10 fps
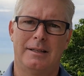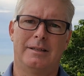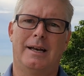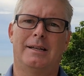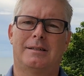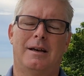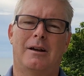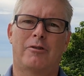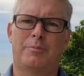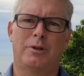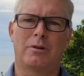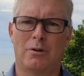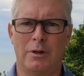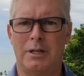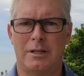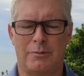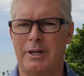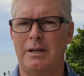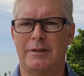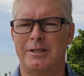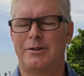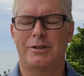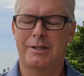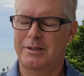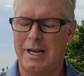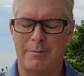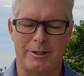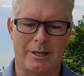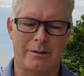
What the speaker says: You got crypto gorillas, whatever. These are just examples.